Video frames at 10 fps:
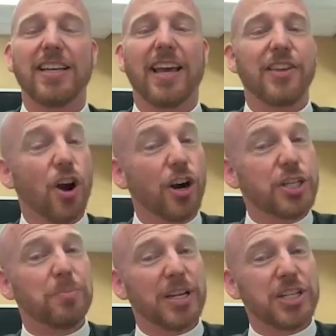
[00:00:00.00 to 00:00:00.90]
and the
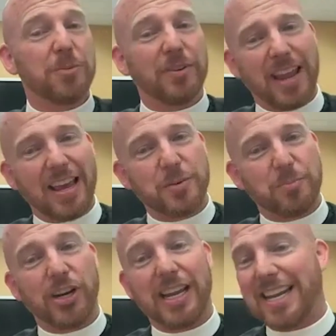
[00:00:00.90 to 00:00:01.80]
Archbishop of
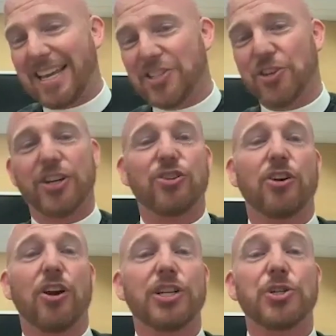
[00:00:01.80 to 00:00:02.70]
Canterbury and his
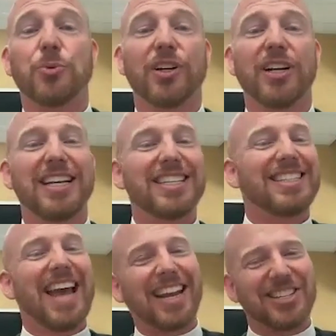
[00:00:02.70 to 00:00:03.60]
entourage were
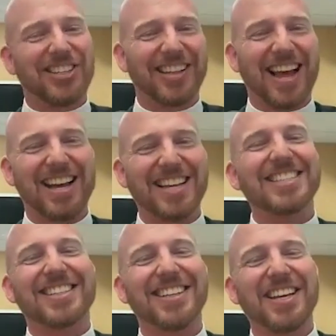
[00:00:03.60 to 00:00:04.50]
second to
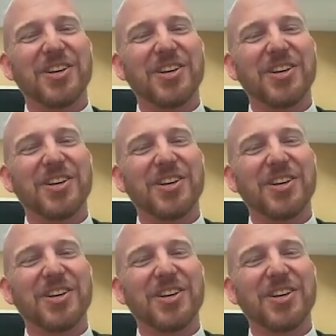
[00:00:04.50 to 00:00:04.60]
last,